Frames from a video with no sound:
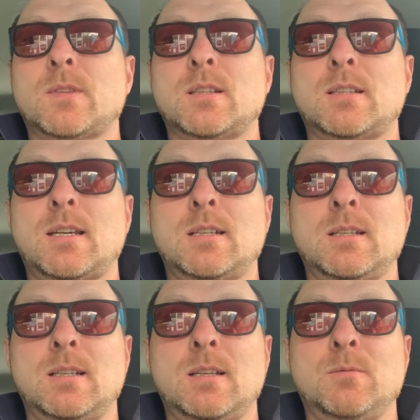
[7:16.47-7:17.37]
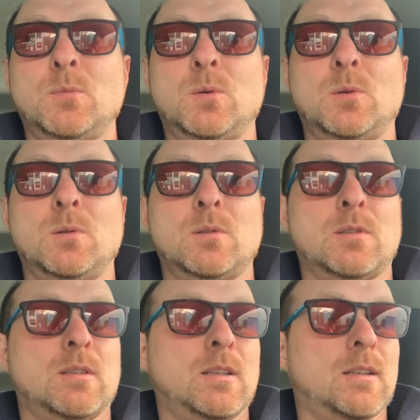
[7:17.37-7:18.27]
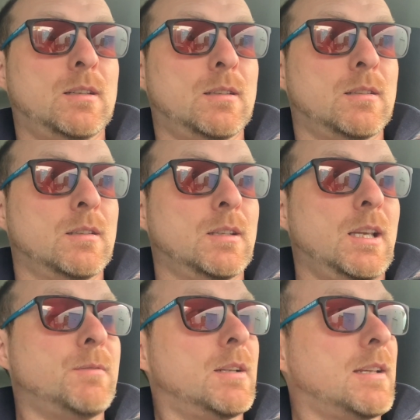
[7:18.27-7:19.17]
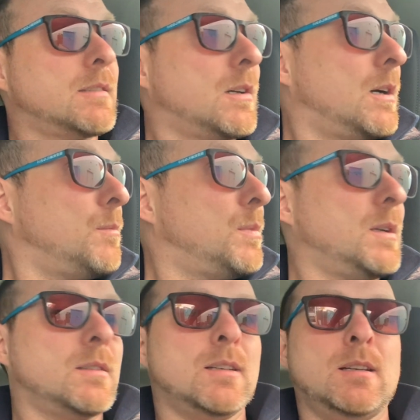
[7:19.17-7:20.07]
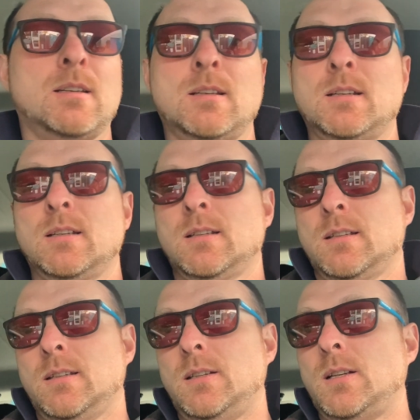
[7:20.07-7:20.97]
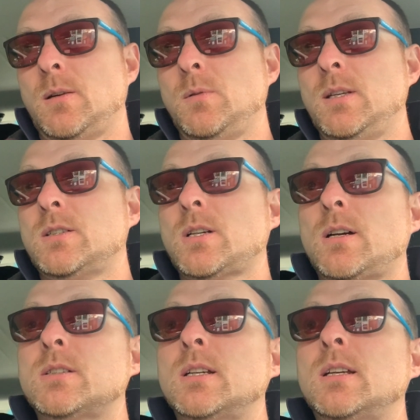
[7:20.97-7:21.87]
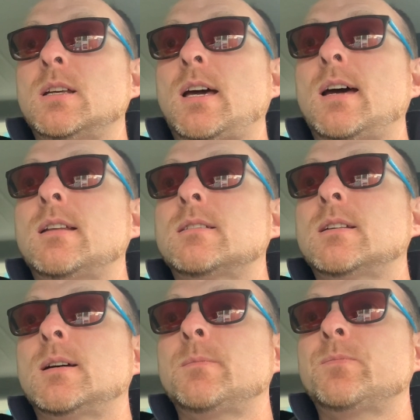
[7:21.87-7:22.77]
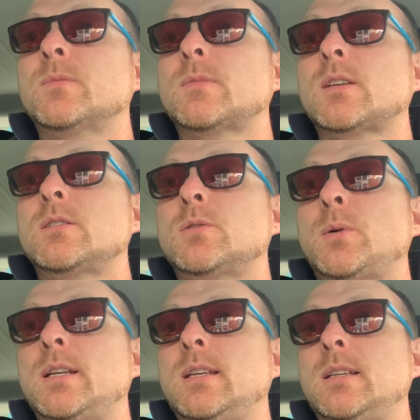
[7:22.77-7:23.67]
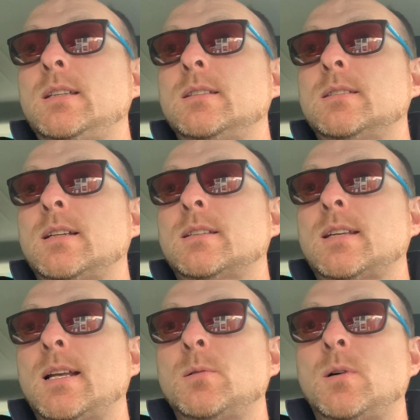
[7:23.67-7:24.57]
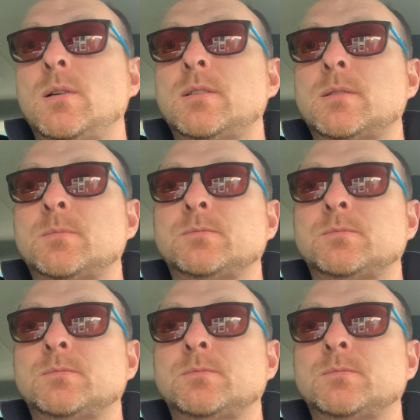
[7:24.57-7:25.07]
taken even less time. But you know, it's charging at 26 kilowatts,